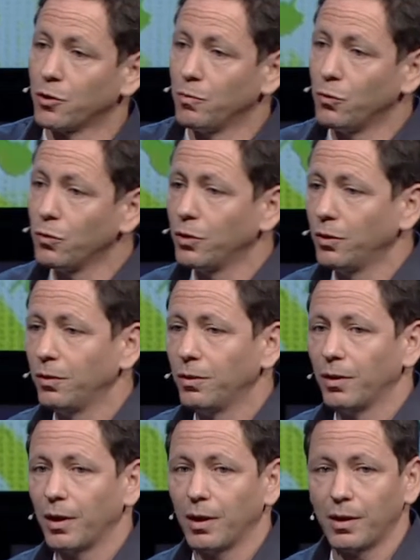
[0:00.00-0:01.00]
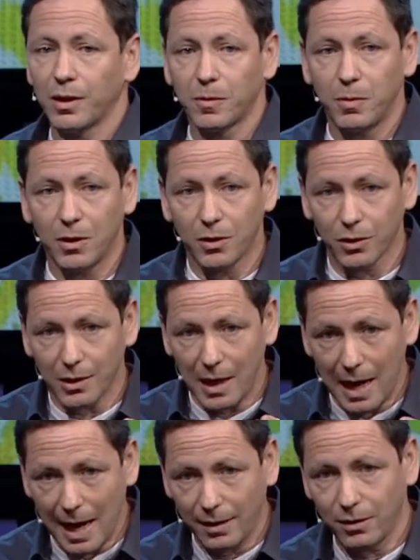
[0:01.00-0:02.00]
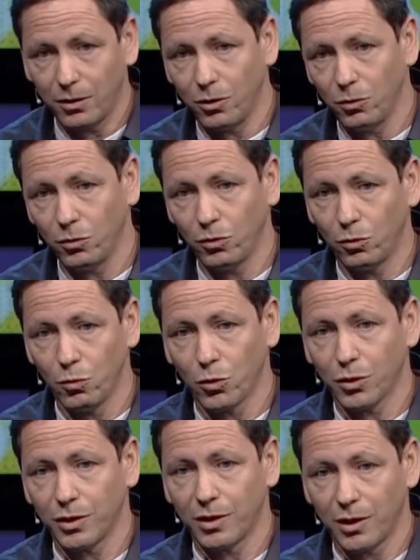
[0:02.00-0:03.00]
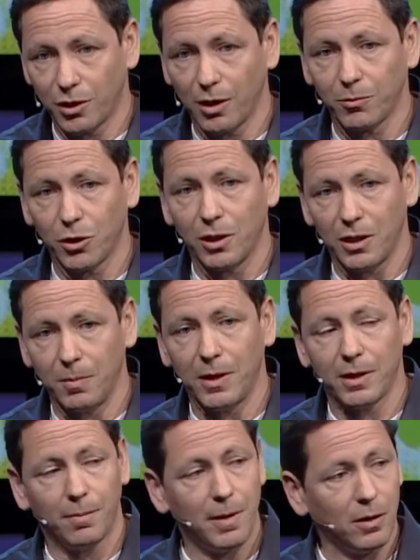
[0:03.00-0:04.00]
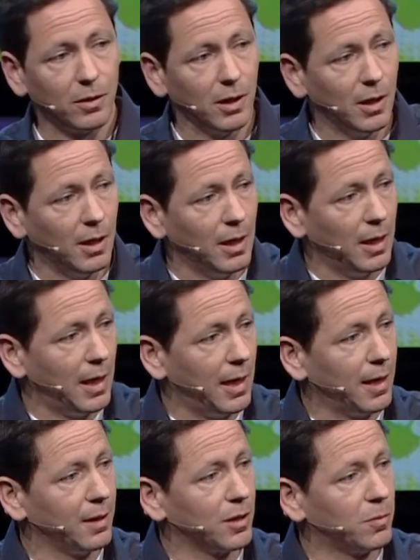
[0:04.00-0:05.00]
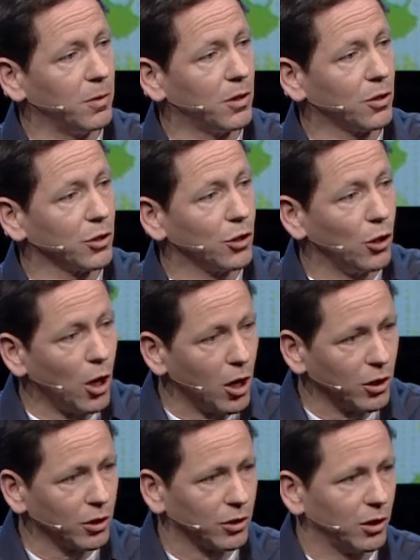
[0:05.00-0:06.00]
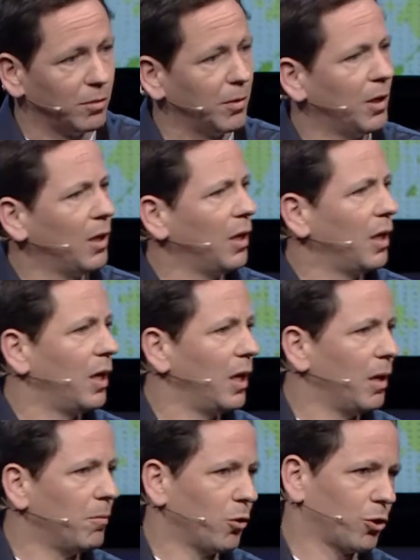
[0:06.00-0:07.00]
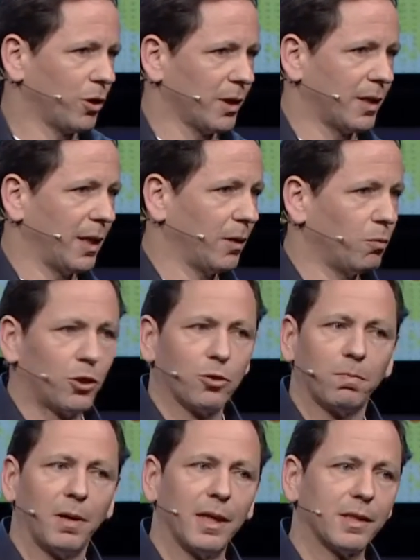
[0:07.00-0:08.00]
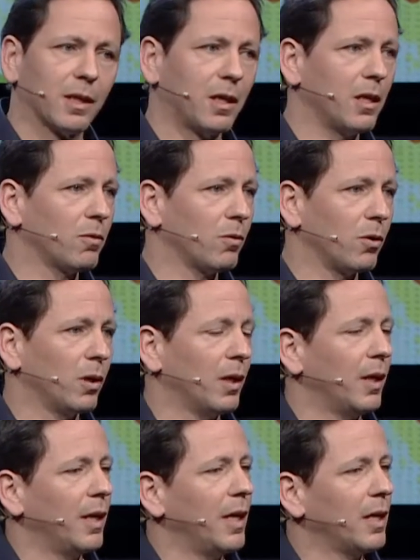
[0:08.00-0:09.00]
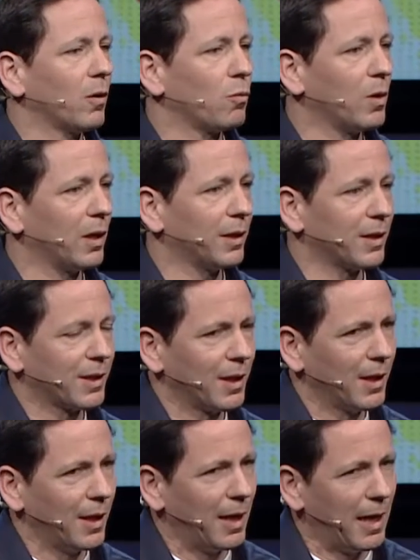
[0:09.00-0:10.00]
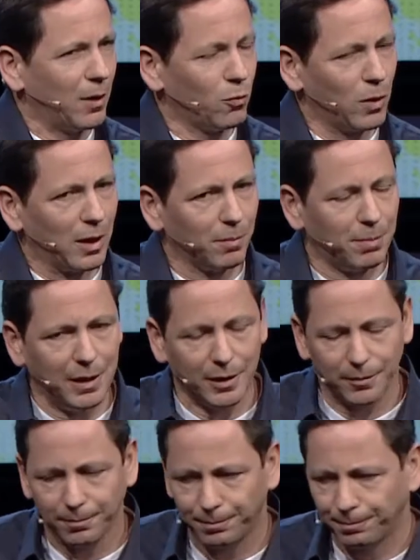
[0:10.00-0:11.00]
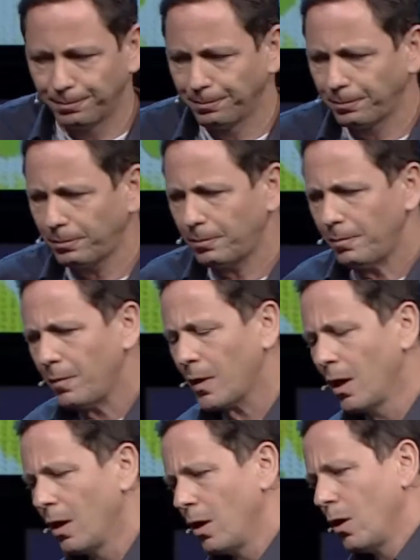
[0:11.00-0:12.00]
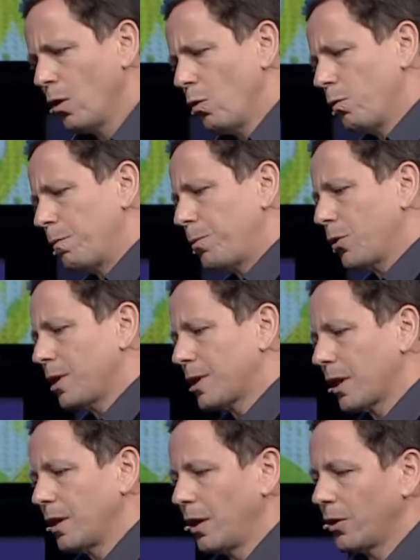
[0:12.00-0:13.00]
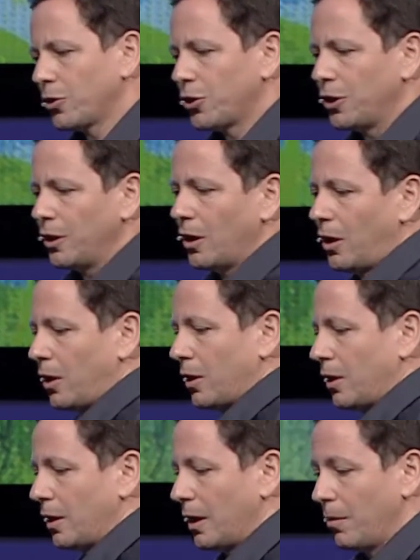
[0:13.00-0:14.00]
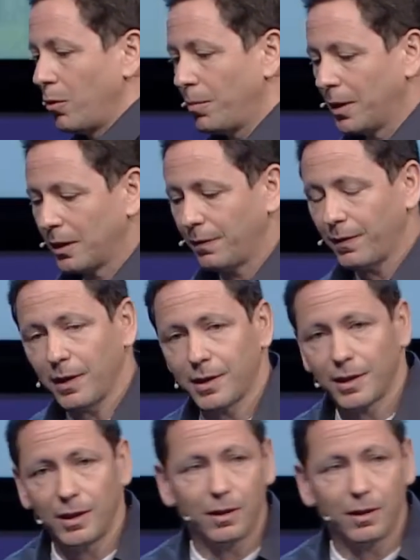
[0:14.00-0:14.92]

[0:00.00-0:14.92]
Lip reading: mood, the speaker's attitude towards the subject he speaks about, and the speaker's longer-term emotional state, which plays a key role in our wellness and well-being. We've put this technology on a mobile device in a